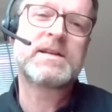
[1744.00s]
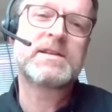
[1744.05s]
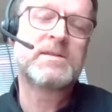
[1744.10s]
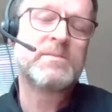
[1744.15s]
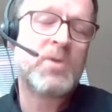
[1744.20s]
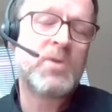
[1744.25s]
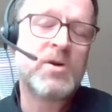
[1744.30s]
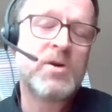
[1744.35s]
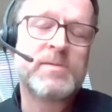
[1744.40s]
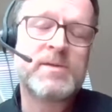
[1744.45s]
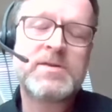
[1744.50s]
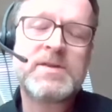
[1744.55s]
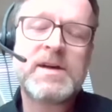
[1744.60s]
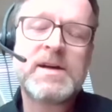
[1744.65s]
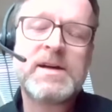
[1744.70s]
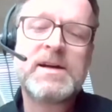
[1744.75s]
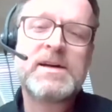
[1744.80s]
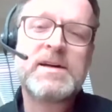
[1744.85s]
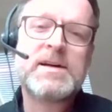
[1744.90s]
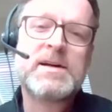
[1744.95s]
at the moment,
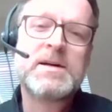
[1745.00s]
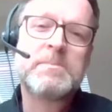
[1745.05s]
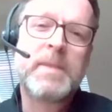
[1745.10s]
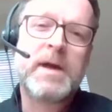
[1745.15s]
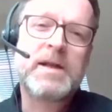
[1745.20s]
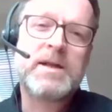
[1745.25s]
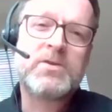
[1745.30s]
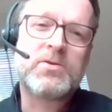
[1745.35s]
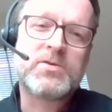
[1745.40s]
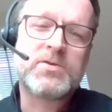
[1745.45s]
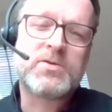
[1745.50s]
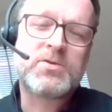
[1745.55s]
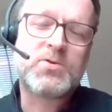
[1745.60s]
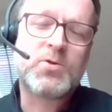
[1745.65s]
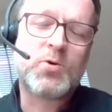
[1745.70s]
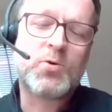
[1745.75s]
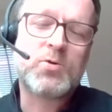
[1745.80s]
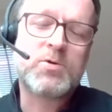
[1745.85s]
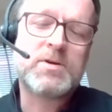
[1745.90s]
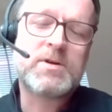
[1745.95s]
many on the
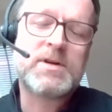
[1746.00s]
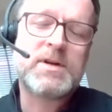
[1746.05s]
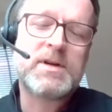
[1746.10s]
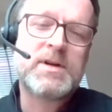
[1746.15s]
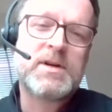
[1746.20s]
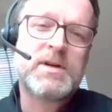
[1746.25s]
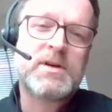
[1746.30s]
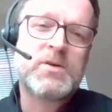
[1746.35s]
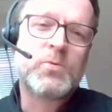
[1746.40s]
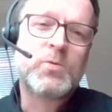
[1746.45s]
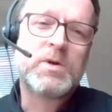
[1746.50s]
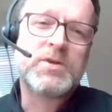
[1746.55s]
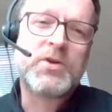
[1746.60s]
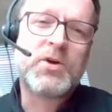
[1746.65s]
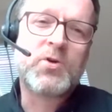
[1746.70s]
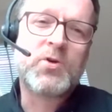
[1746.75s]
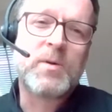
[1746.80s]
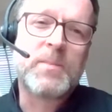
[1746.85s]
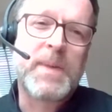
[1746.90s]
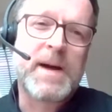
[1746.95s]
call will
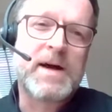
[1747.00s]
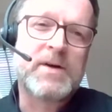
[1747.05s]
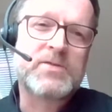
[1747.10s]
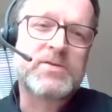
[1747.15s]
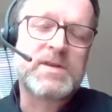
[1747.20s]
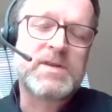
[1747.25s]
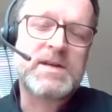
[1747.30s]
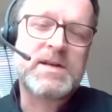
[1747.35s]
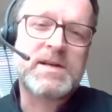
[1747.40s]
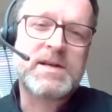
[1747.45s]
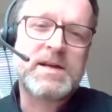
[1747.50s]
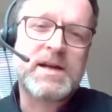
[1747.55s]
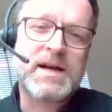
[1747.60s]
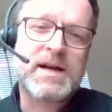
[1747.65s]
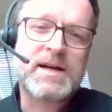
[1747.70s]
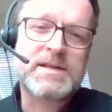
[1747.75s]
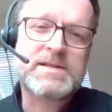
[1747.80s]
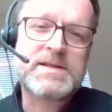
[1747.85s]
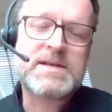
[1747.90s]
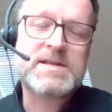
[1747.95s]
know about the
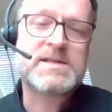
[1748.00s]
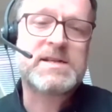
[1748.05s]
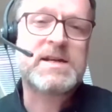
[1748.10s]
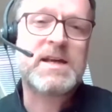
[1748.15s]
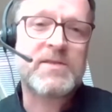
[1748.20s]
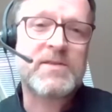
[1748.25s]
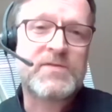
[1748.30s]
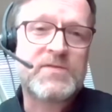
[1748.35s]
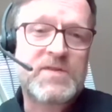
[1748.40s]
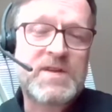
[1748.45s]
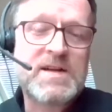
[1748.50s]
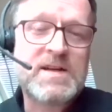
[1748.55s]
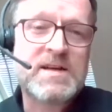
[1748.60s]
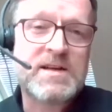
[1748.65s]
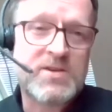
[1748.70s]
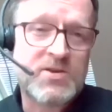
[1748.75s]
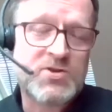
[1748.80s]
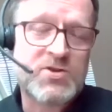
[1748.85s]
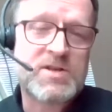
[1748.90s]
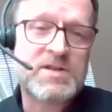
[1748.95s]
TCFD
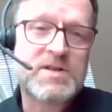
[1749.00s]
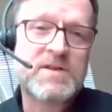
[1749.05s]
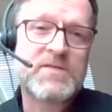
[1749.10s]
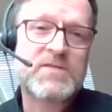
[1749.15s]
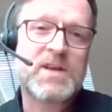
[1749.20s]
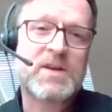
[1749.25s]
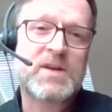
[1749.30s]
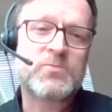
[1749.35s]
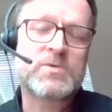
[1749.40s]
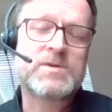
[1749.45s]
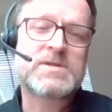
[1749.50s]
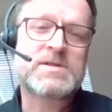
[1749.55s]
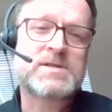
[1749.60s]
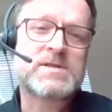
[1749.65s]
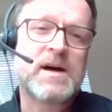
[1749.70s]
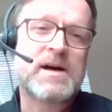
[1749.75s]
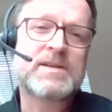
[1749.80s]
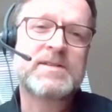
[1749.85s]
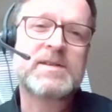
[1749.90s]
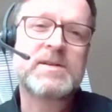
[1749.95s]
initiative that was
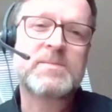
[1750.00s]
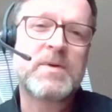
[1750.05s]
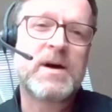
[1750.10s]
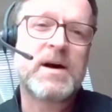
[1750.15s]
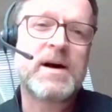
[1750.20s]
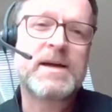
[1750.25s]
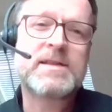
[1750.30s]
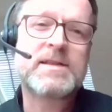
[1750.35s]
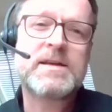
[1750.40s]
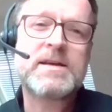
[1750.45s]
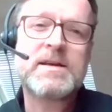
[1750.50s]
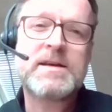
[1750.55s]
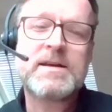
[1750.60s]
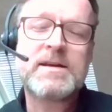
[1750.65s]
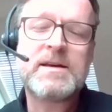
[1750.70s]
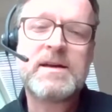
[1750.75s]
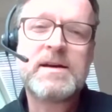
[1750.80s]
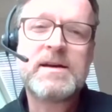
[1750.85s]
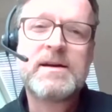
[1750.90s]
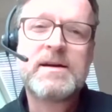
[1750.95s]
started by
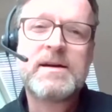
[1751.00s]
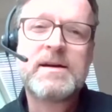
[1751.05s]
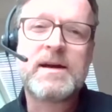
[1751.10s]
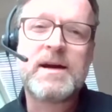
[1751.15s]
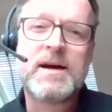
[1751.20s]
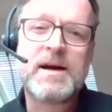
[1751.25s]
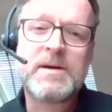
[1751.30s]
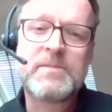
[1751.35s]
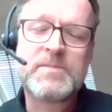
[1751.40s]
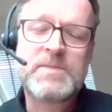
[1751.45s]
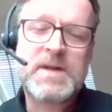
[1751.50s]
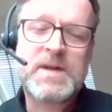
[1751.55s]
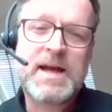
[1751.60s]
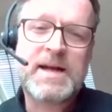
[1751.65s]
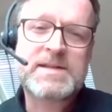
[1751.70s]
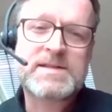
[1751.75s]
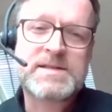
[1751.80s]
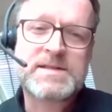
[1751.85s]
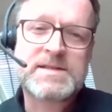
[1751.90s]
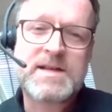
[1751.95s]
the
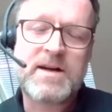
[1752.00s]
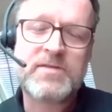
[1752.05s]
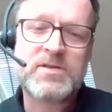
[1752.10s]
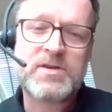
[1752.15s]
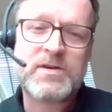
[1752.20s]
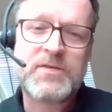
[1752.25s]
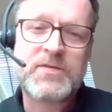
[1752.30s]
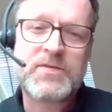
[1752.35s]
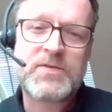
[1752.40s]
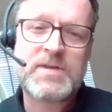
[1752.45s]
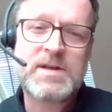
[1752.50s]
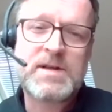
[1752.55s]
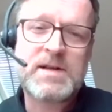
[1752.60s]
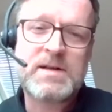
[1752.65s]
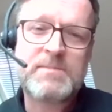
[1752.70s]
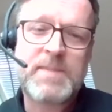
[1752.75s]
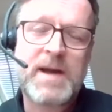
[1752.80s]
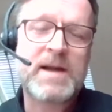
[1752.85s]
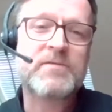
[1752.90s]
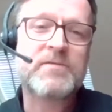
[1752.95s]
ex-governor of
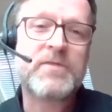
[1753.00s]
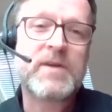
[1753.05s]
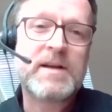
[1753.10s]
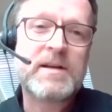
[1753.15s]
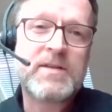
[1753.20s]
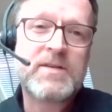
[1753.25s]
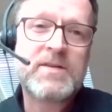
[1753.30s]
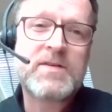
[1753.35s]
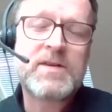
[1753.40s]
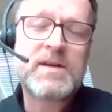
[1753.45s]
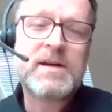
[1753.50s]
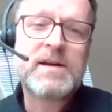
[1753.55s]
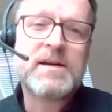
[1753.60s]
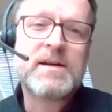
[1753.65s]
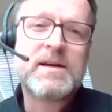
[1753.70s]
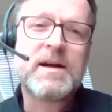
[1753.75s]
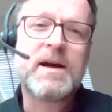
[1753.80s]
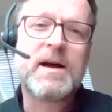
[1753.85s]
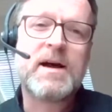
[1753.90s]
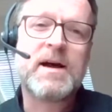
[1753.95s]
the Bank of England,
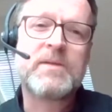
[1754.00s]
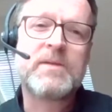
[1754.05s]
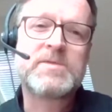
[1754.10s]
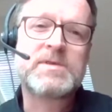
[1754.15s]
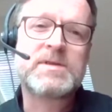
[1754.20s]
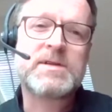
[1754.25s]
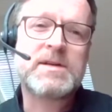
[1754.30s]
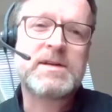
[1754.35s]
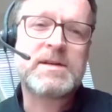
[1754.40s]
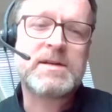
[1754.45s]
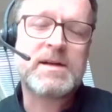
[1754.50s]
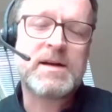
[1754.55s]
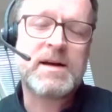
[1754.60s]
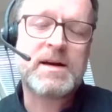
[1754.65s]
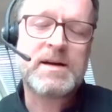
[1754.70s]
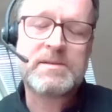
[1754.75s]
the